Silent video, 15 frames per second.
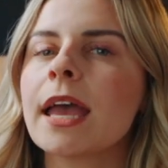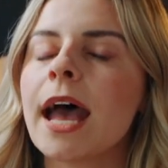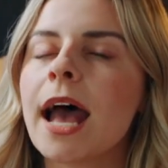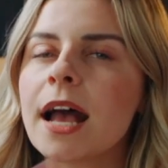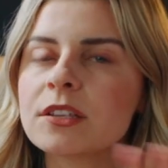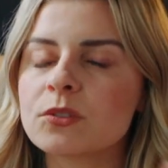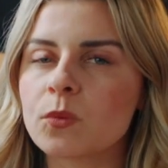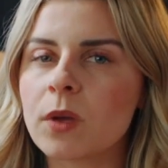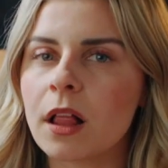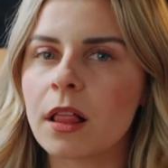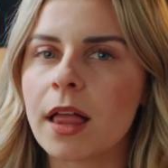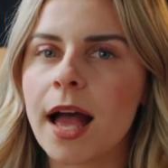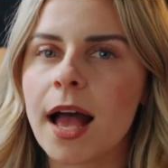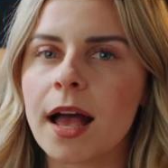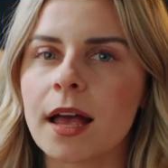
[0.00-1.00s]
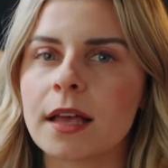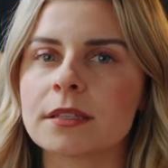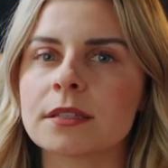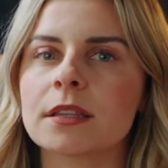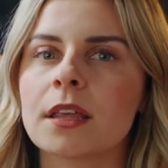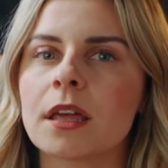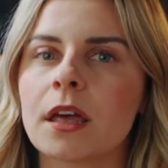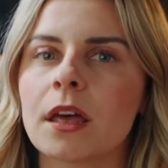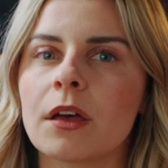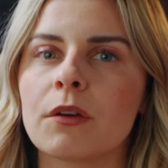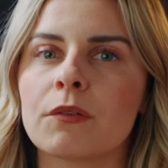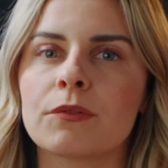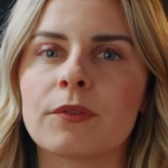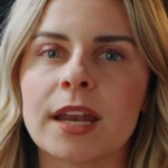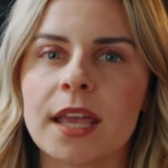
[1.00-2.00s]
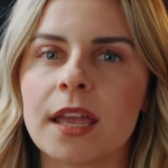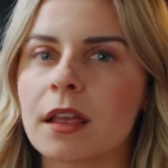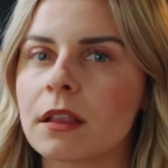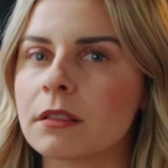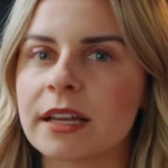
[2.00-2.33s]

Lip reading: as well as the Redding